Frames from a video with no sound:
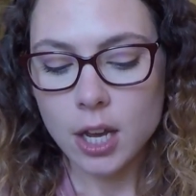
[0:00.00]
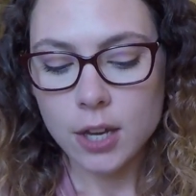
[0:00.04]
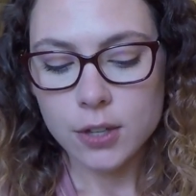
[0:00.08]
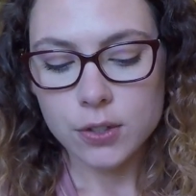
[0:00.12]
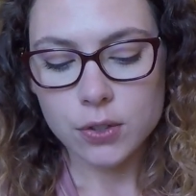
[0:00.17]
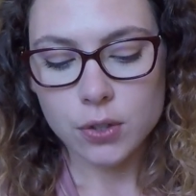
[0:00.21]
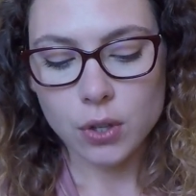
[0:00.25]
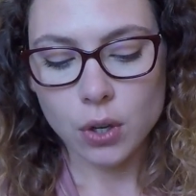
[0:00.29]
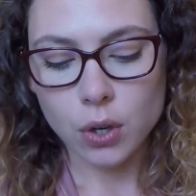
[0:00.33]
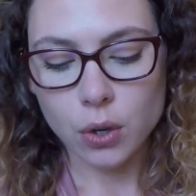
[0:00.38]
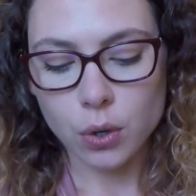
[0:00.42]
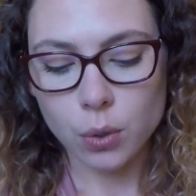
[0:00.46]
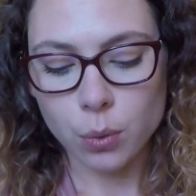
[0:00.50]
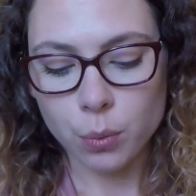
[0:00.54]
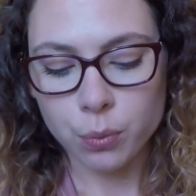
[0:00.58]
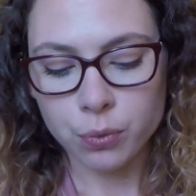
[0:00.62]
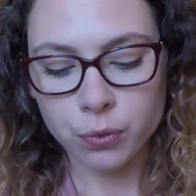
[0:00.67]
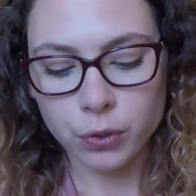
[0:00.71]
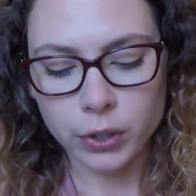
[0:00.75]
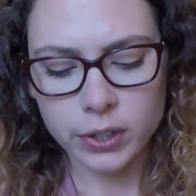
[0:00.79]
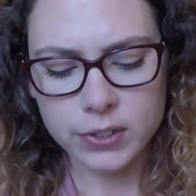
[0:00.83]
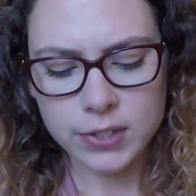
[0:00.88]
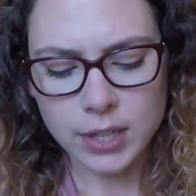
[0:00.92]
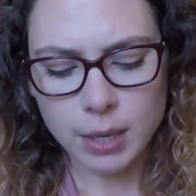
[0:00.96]
So,
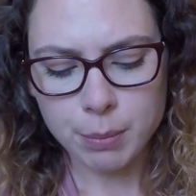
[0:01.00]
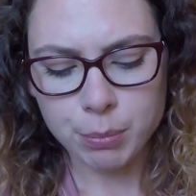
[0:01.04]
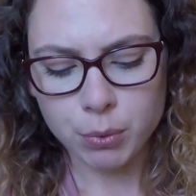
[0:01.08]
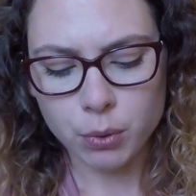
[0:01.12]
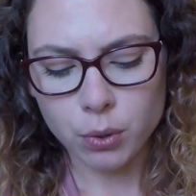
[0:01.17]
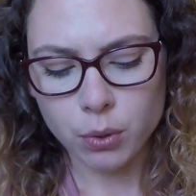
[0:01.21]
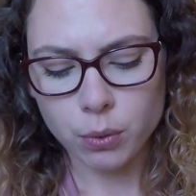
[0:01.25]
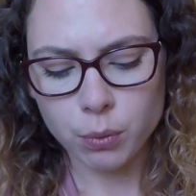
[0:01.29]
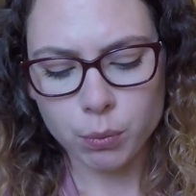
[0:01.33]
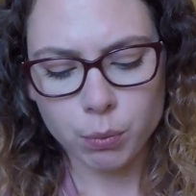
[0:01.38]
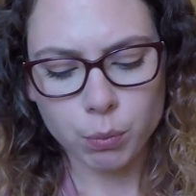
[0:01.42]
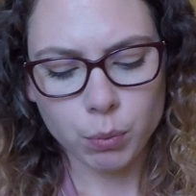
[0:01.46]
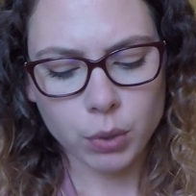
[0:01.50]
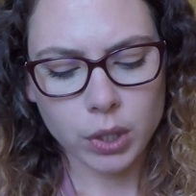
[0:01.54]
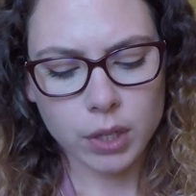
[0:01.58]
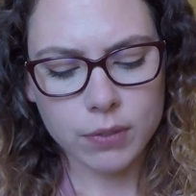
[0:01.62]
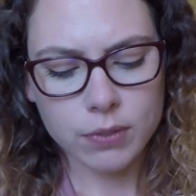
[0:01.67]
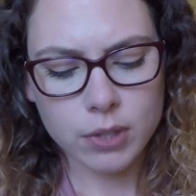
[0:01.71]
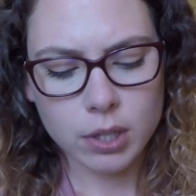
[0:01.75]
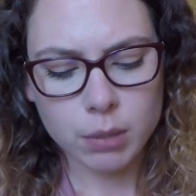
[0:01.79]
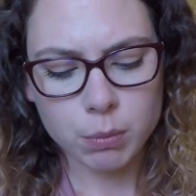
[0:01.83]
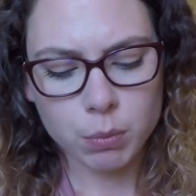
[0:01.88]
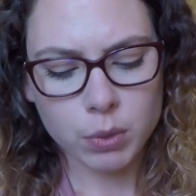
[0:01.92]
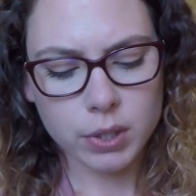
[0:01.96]
for example, one
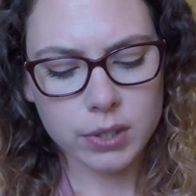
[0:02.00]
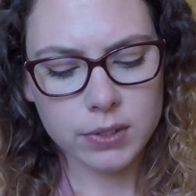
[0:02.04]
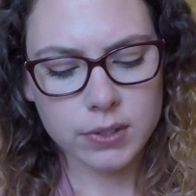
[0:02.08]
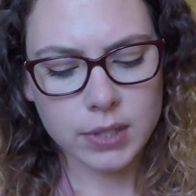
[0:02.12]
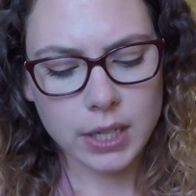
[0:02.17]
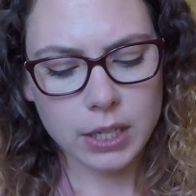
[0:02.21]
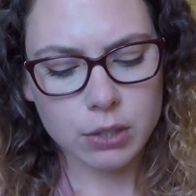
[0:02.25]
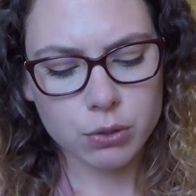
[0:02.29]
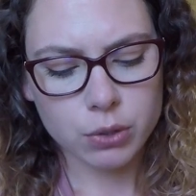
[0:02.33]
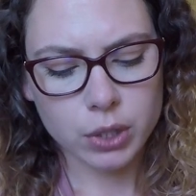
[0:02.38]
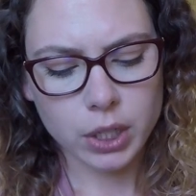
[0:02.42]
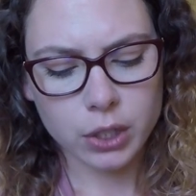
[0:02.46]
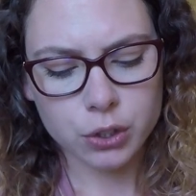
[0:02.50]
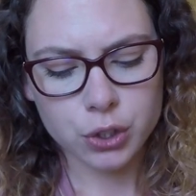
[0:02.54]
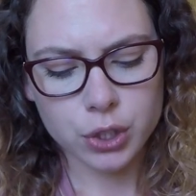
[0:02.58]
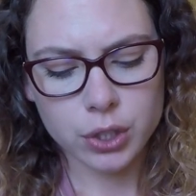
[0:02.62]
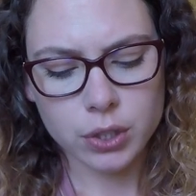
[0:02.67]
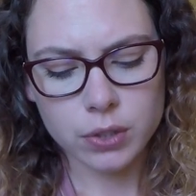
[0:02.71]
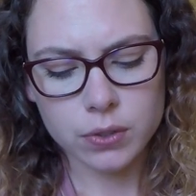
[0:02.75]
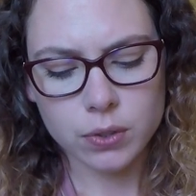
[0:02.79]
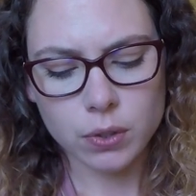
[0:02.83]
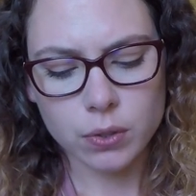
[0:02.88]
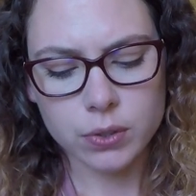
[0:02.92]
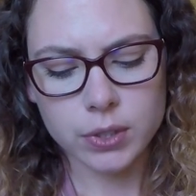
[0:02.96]
of them was Introduction
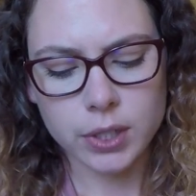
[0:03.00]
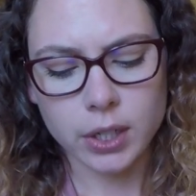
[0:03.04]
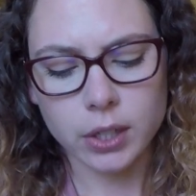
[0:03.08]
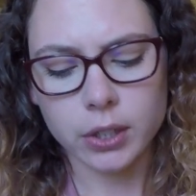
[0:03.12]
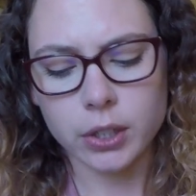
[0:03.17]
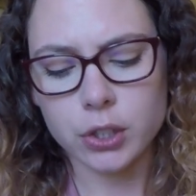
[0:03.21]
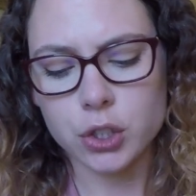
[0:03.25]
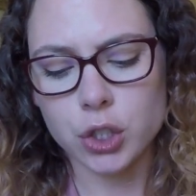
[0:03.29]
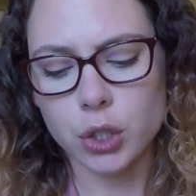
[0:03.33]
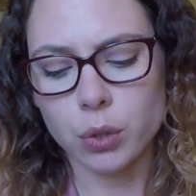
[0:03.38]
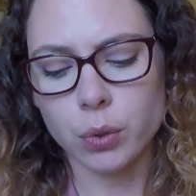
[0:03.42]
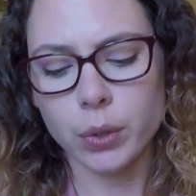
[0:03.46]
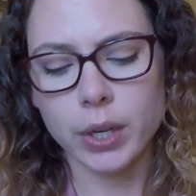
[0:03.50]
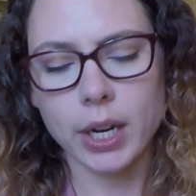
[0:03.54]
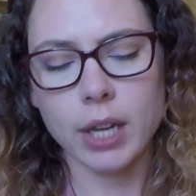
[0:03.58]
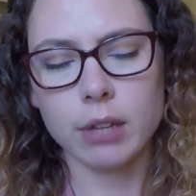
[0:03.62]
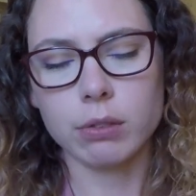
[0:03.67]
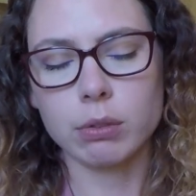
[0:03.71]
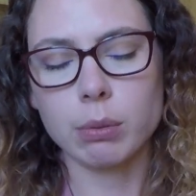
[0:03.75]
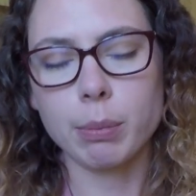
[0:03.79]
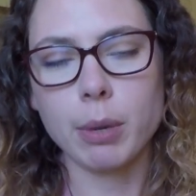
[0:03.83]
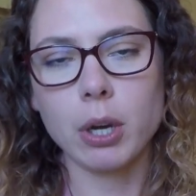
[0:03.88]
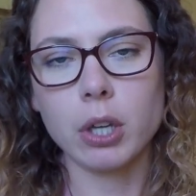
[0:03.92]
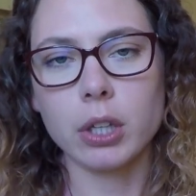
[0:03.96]
to Sociology or
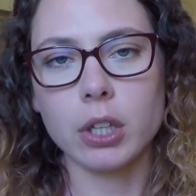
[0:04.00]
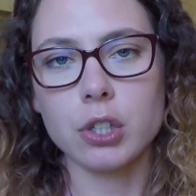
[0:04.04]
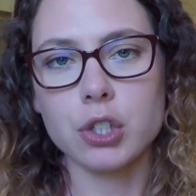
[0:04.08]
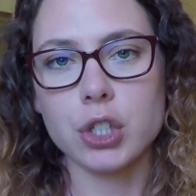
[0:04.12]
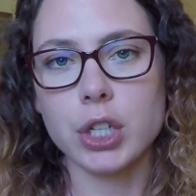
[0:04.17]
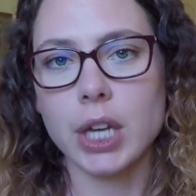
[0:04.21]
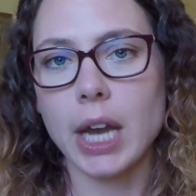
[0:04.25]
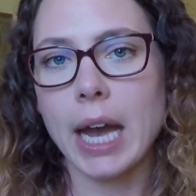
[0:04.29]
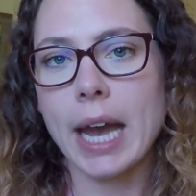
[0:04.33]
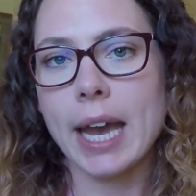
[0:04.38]
Anthropology.